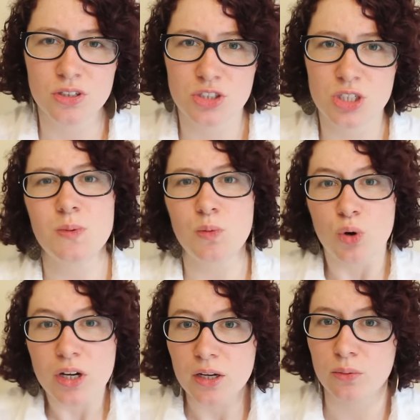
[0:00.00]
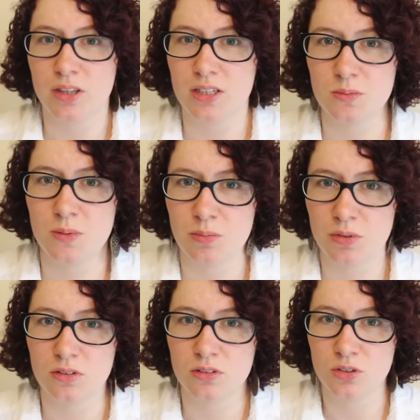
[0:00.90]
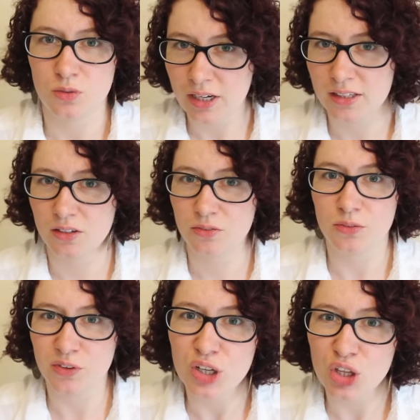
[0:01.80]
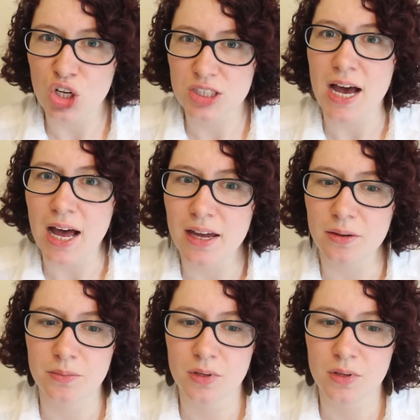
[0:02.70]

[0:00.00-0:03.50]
She's been working with these people directly for a very long time.